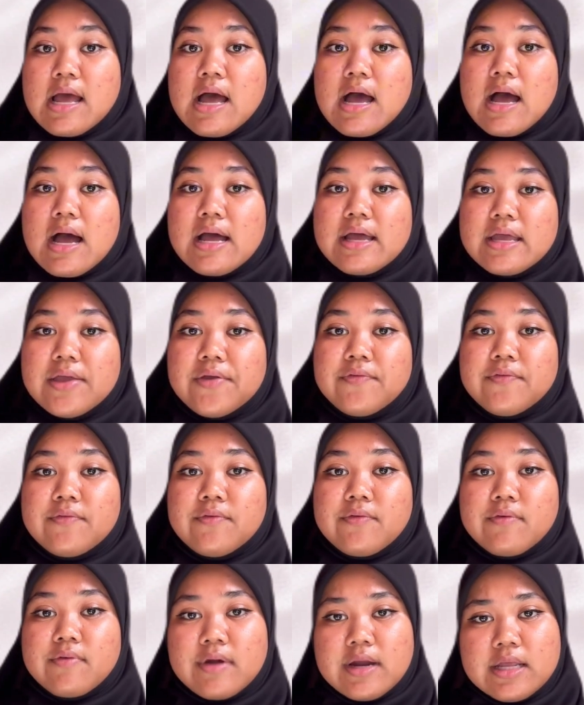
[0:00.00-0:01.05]
I have
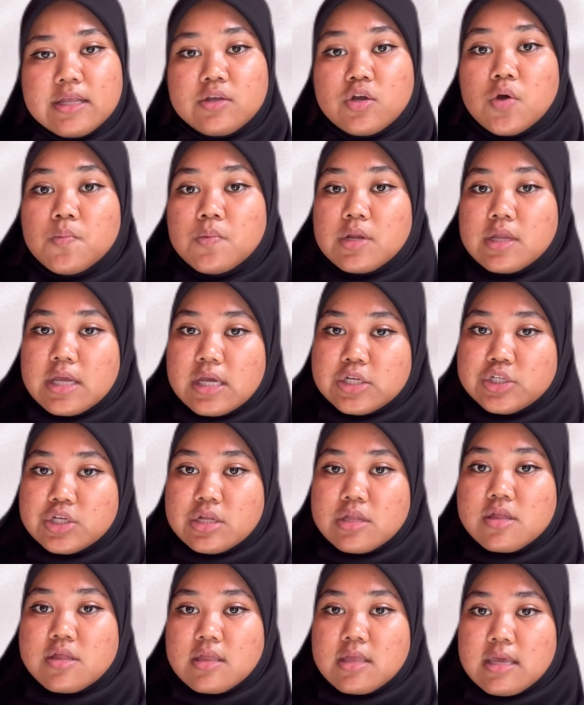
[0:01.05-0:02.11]
great
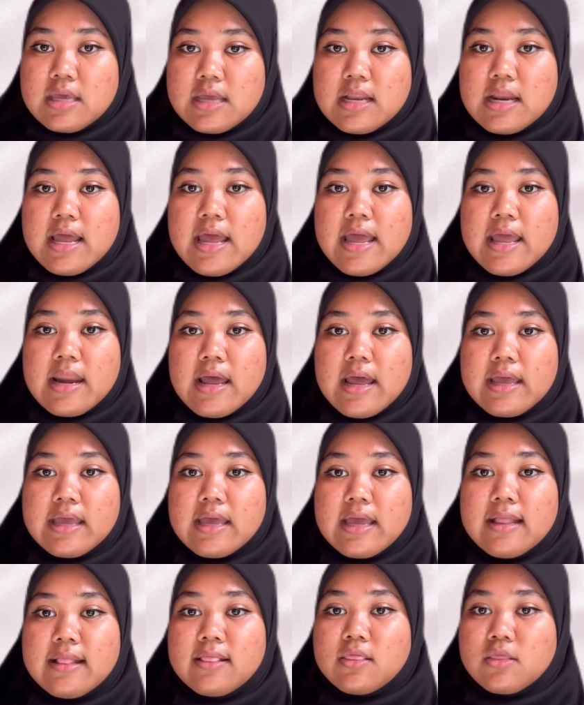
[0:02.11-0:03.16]
communication skill and I
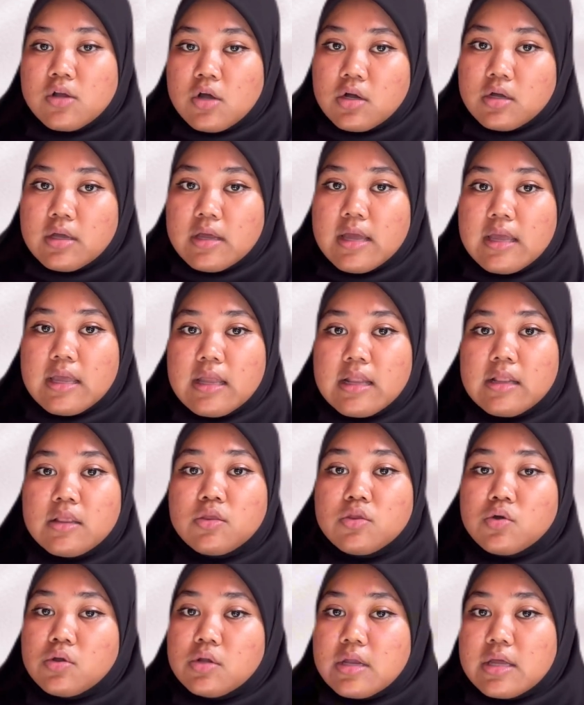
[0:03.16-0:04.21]
can talk in
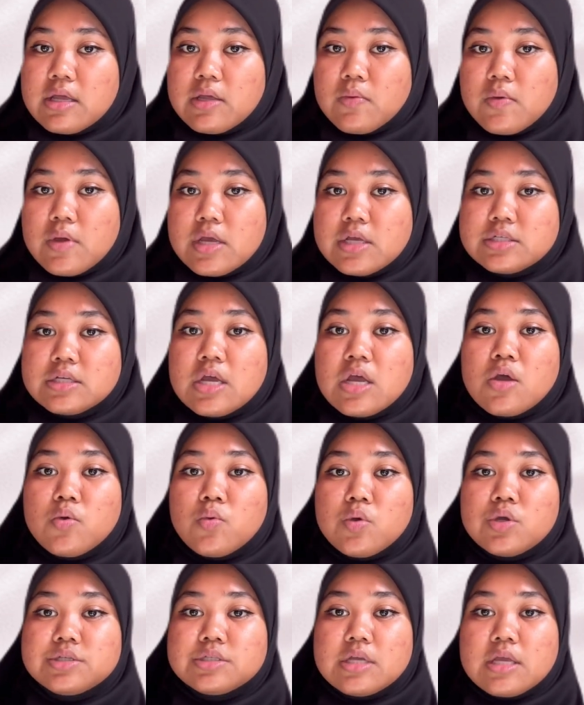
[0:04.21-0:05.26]
two languages,
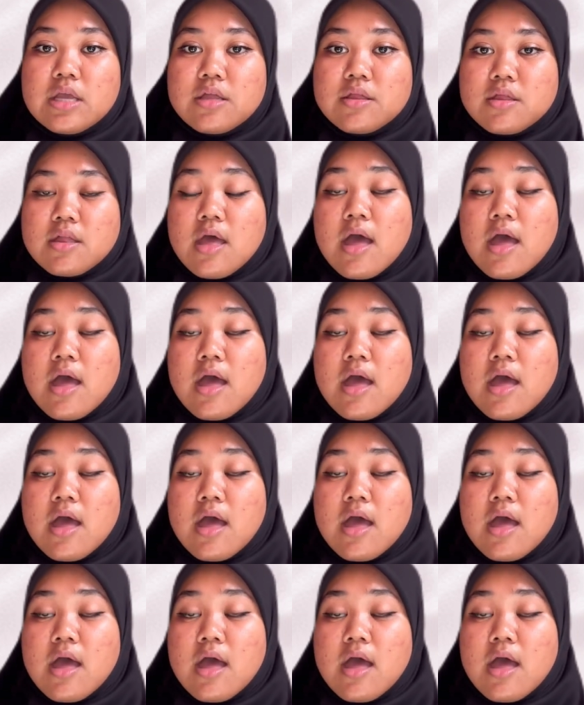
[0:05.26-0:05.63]
which is